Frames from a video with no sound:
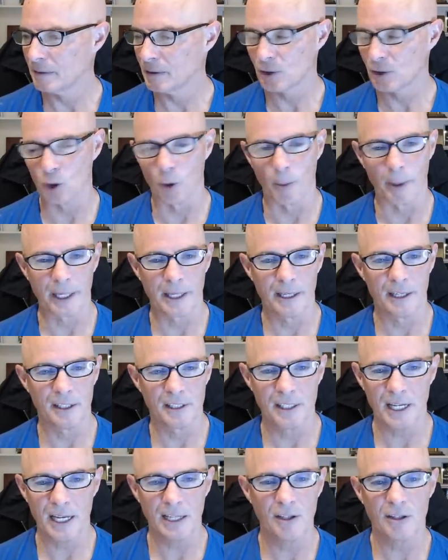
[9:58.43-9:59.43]
show my
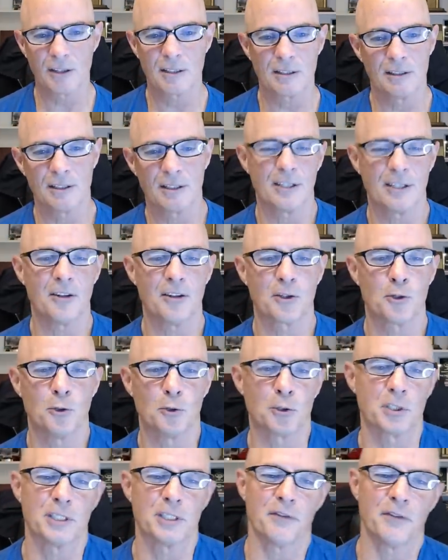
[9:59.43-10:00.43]
kids hey look look at all the
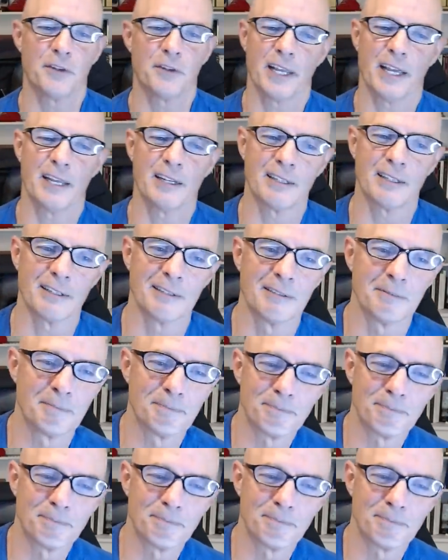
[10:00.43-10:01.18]
cool stuff your dad did